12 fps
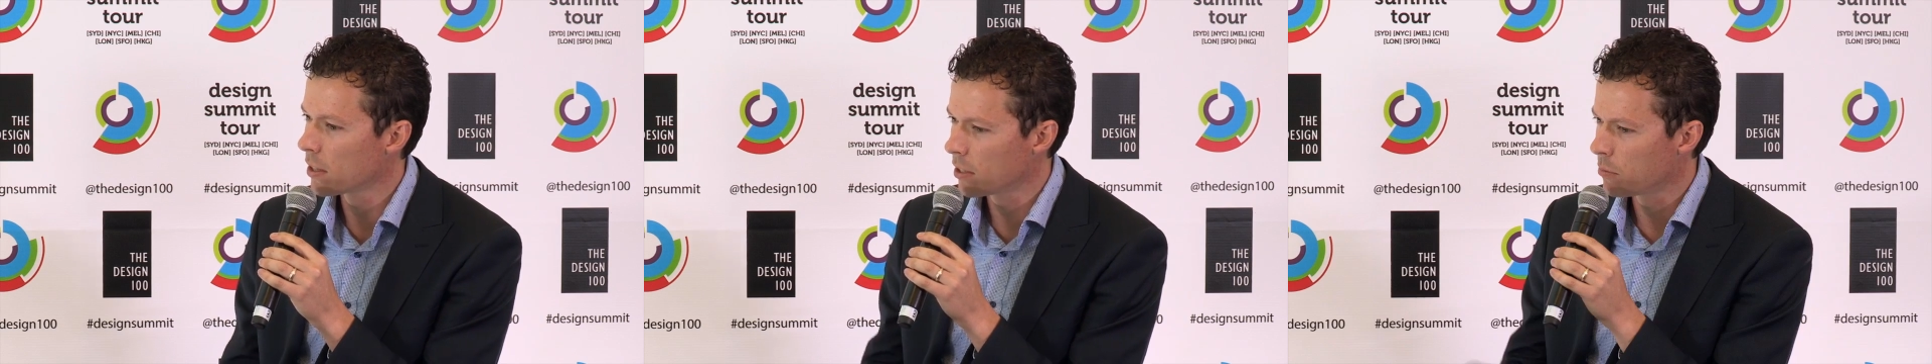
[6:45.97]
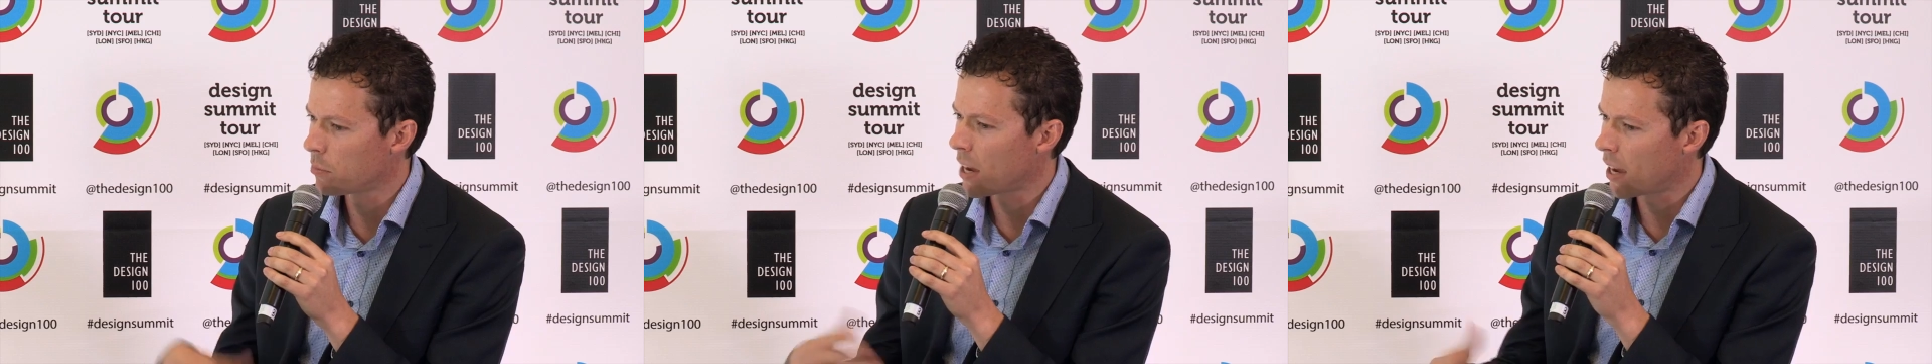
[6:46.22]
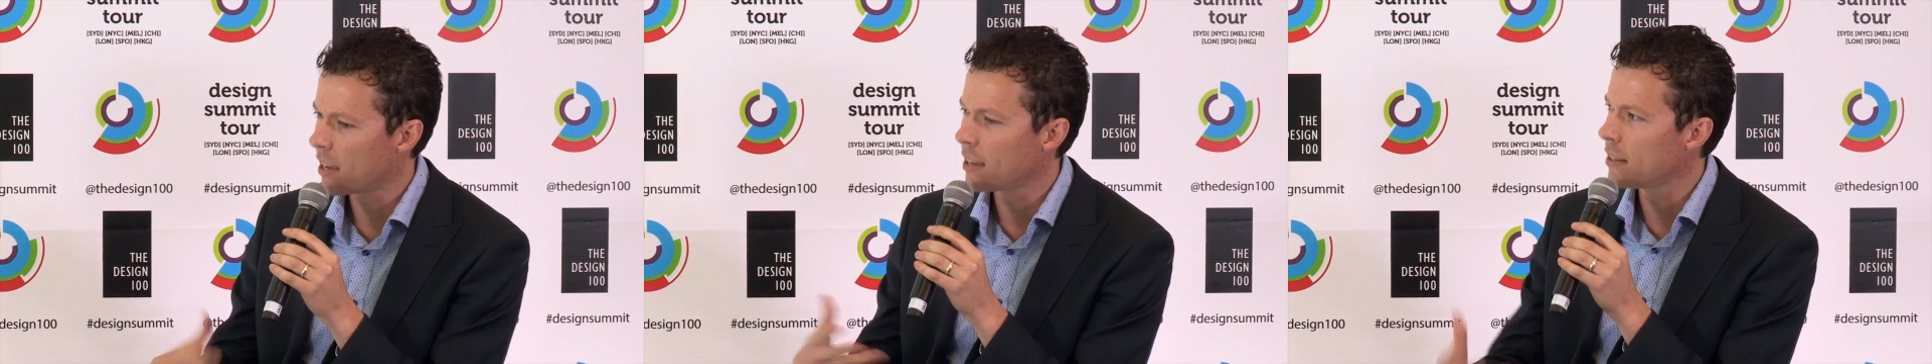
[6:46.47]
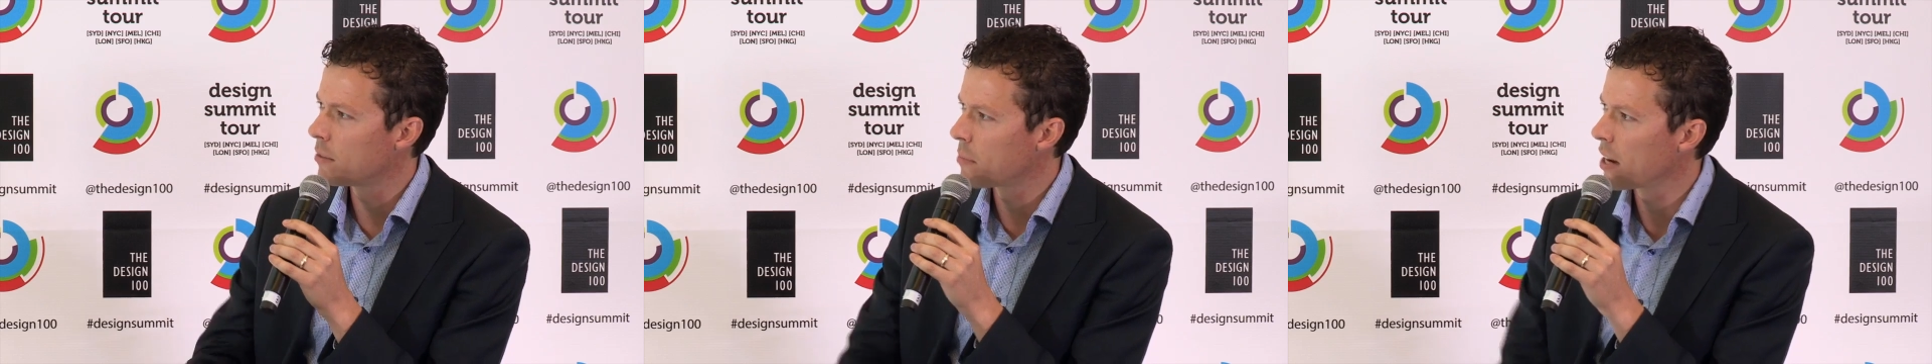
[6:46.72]
can
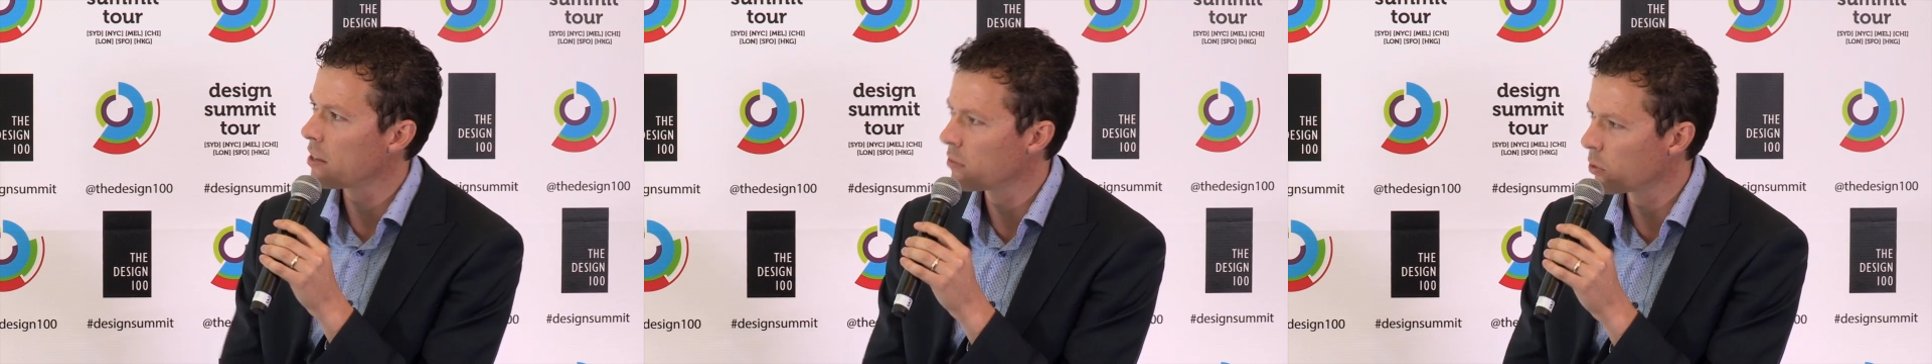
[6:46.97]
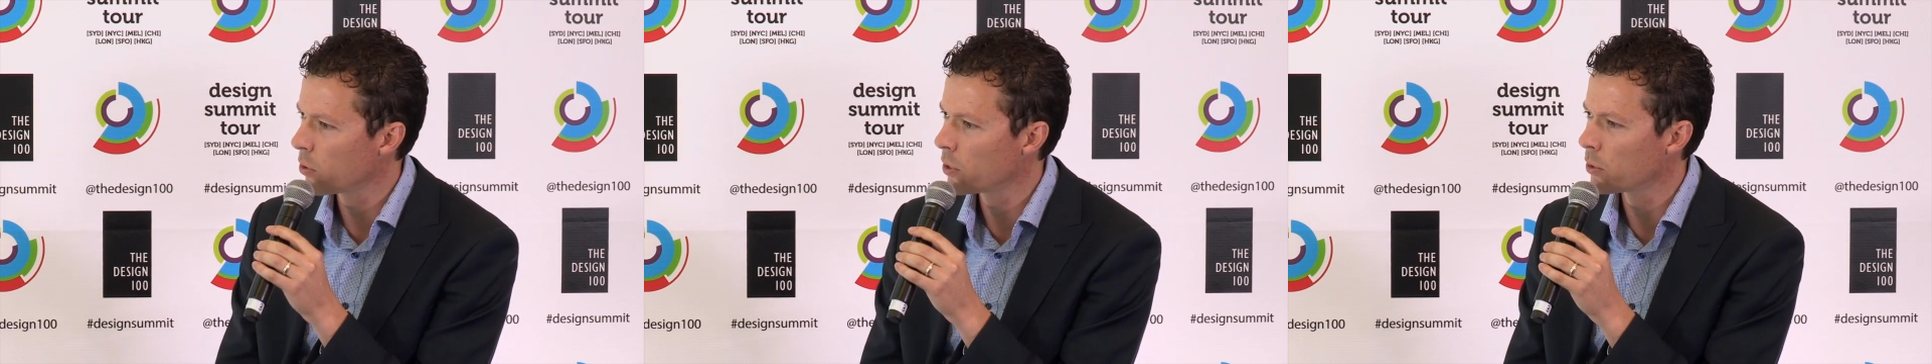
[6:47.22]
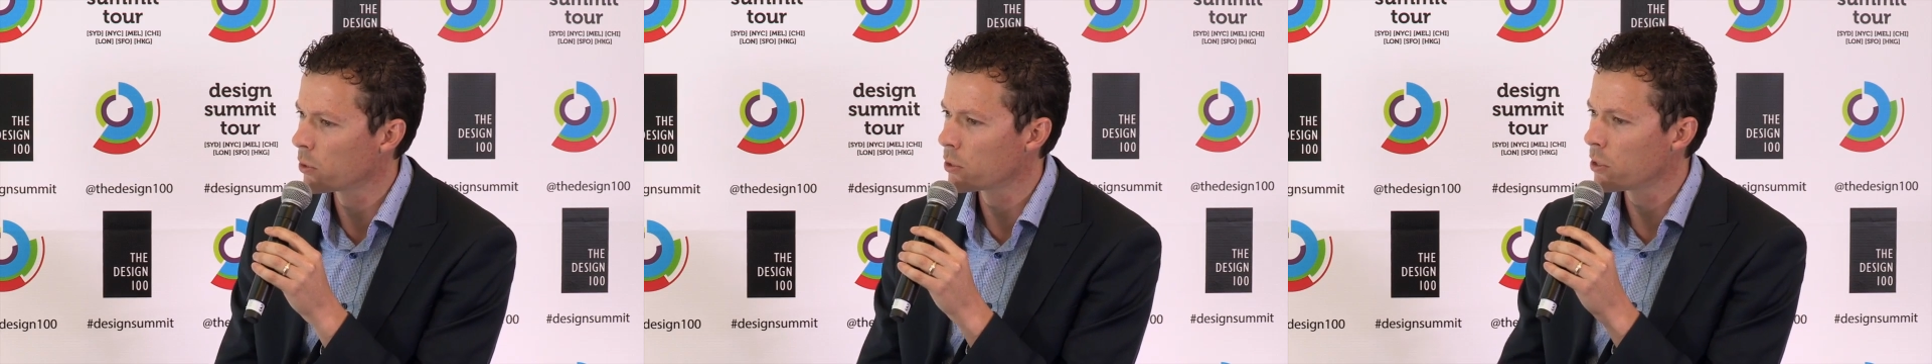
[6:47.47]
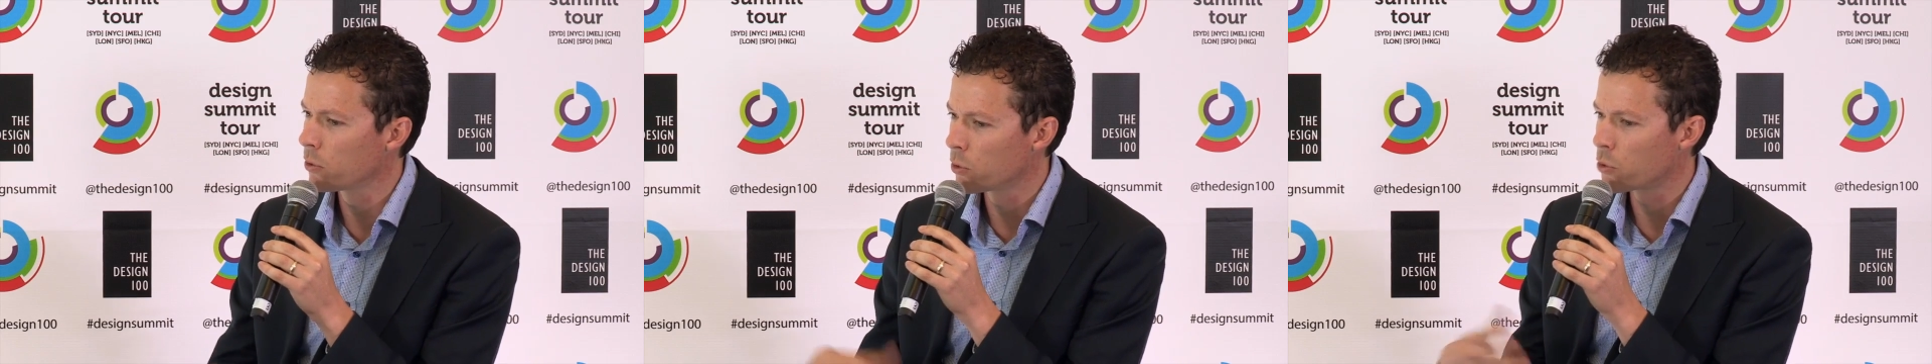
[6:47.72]
pay the money for it
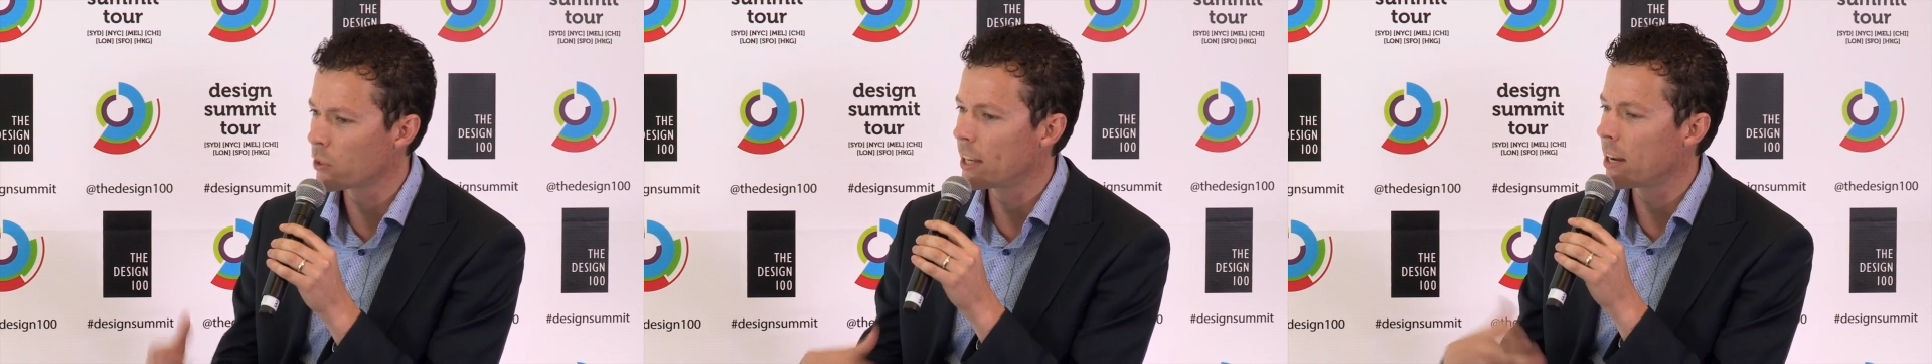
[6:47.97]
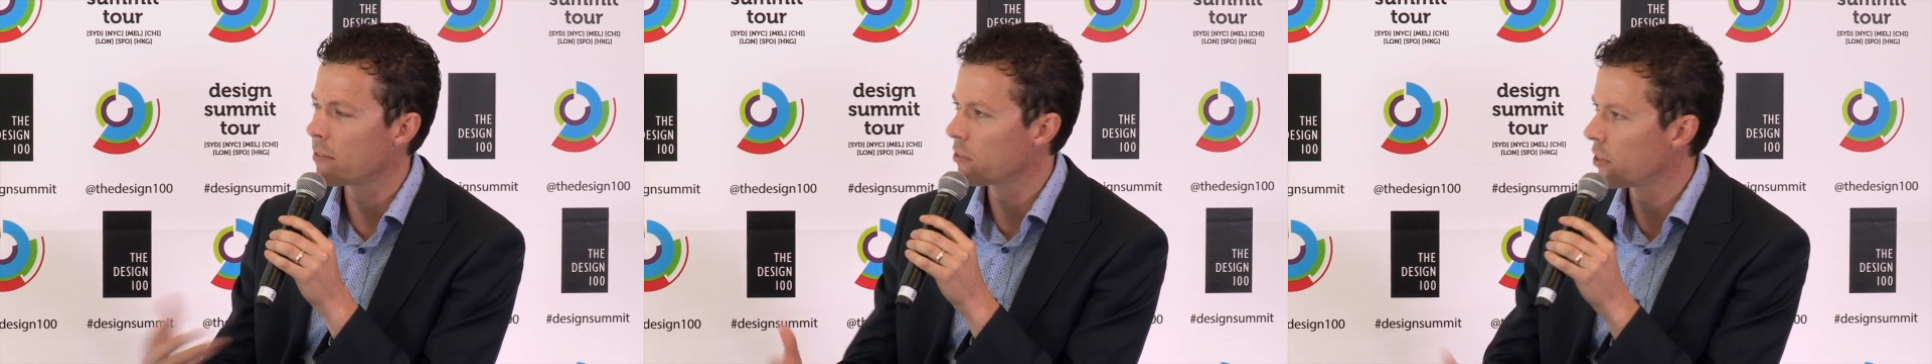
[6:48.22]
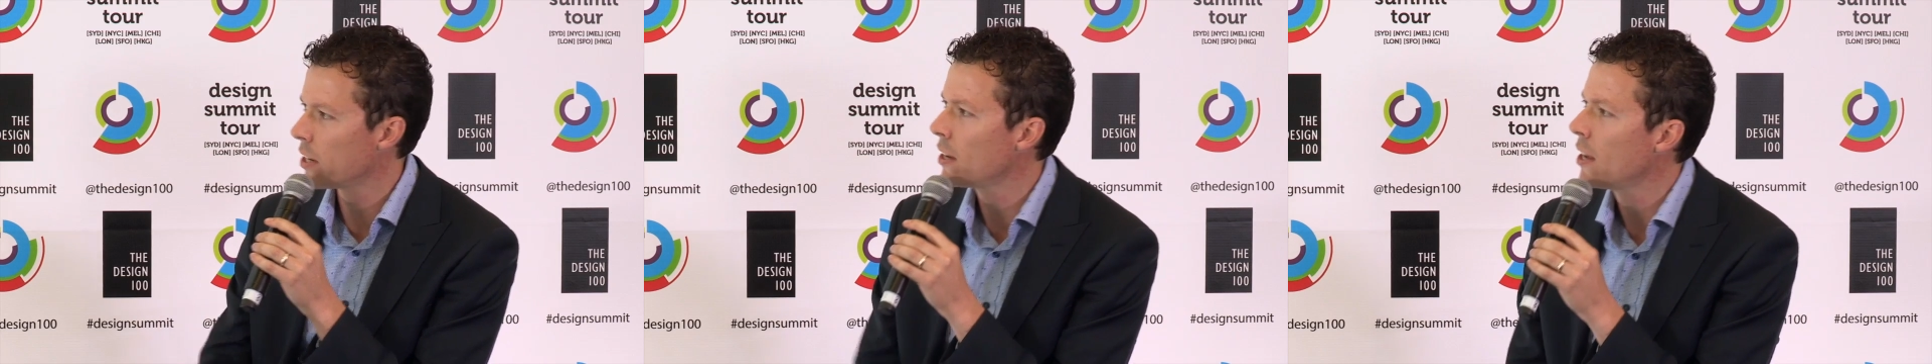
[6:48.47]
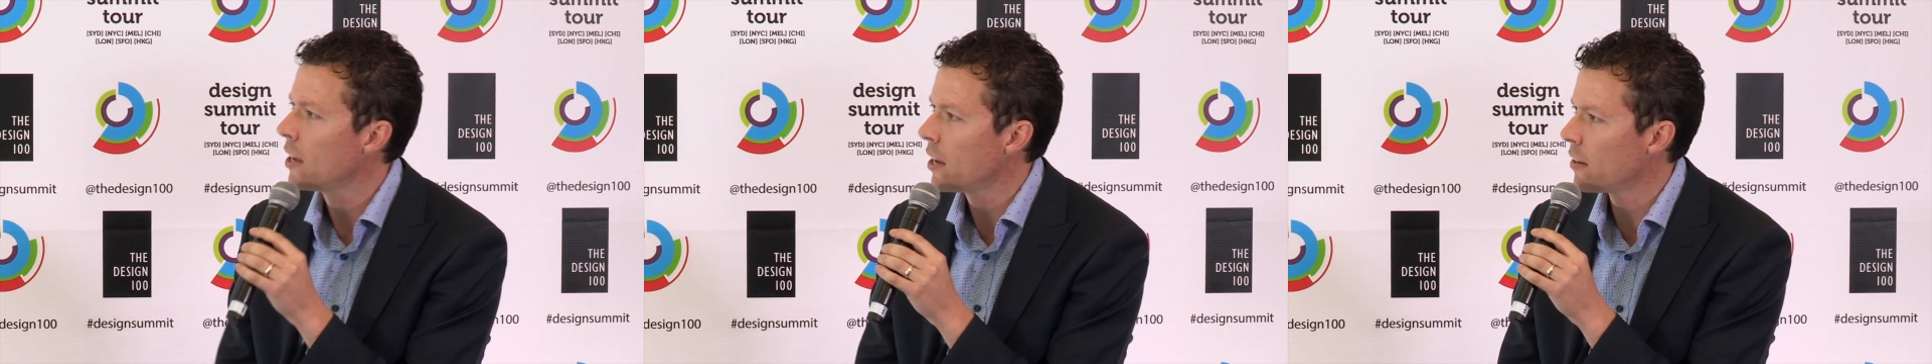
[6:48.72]
or drink it every
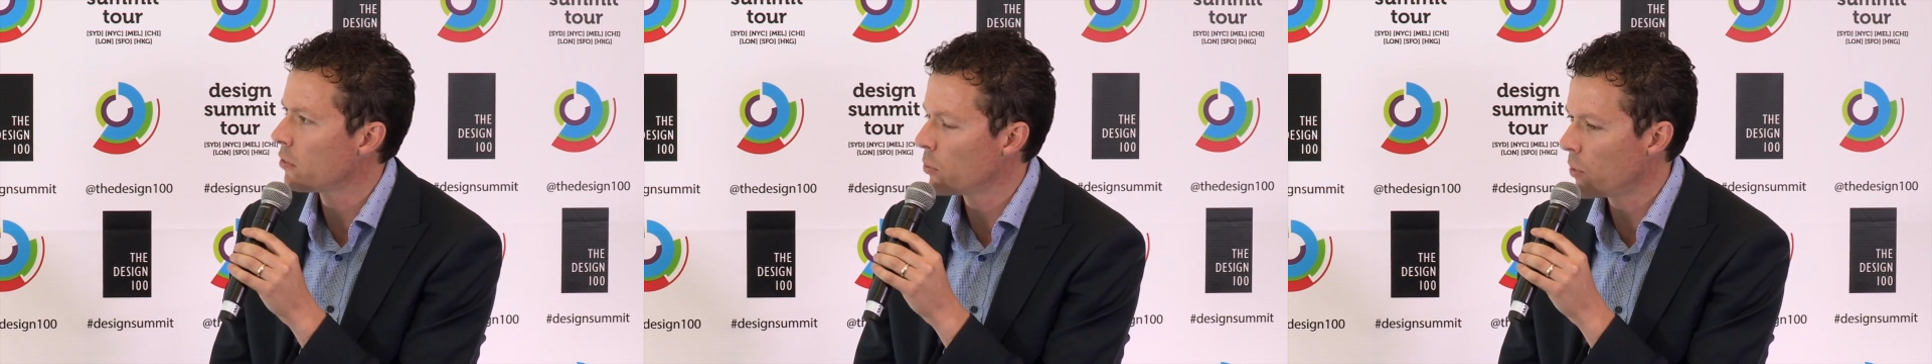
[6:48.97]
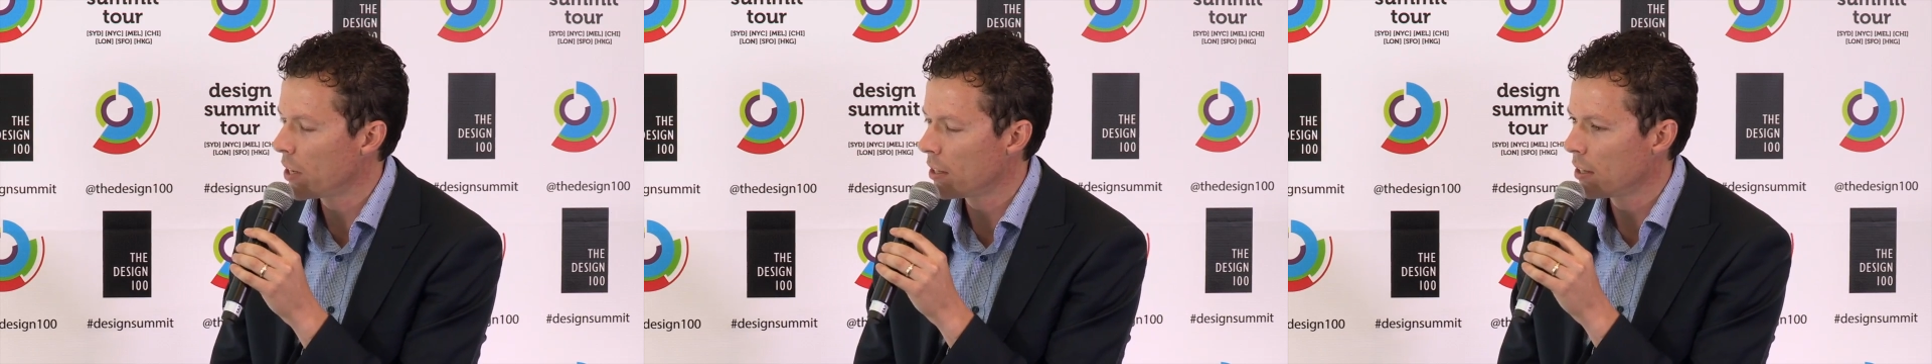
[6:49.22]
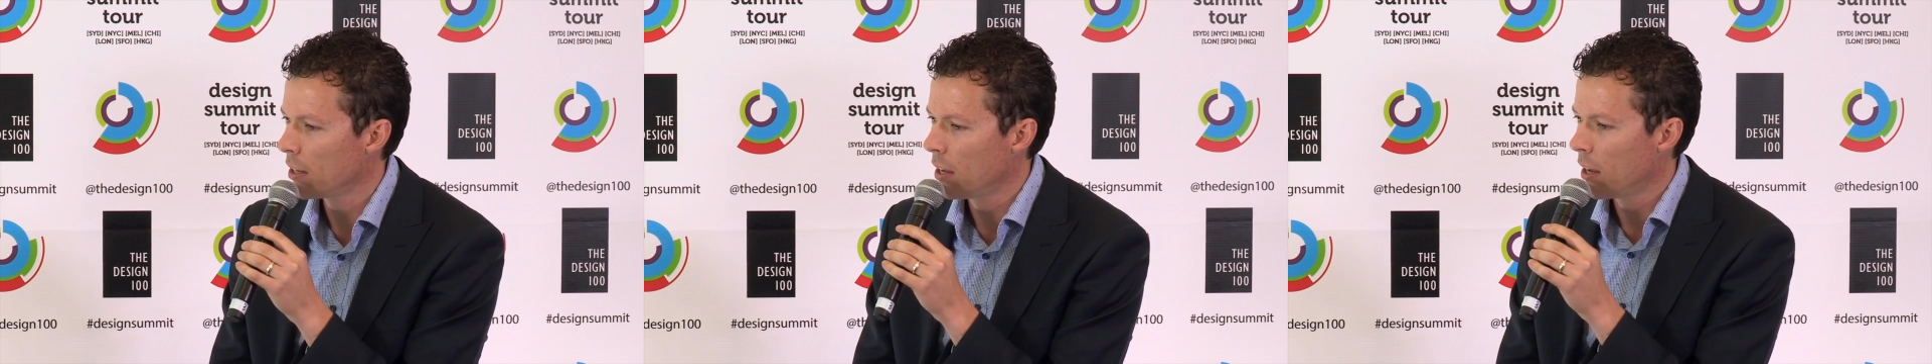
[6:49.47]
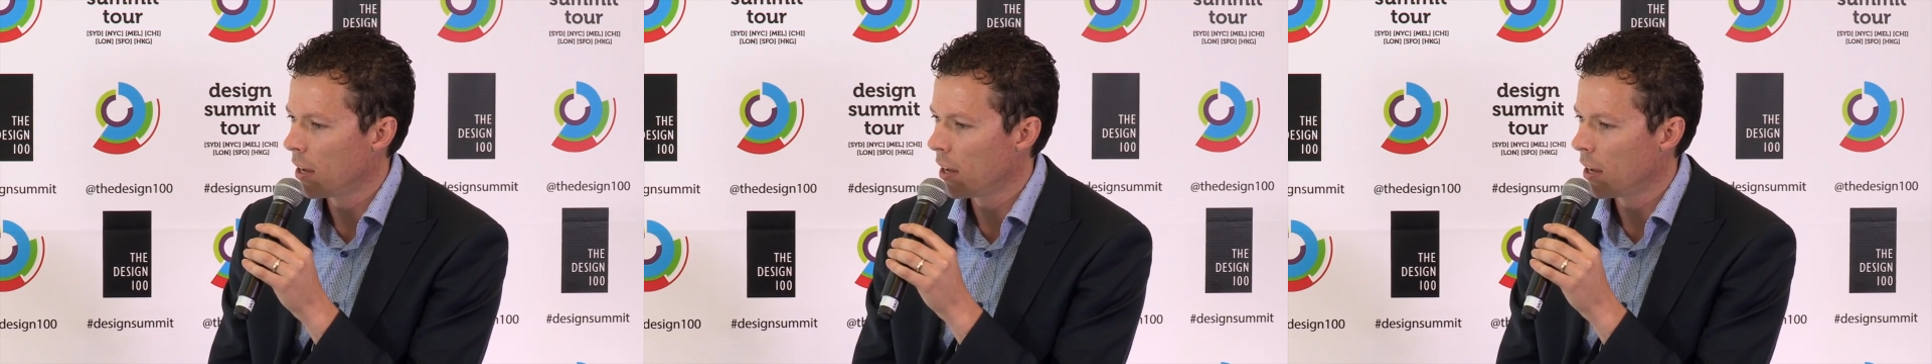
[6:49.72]
week.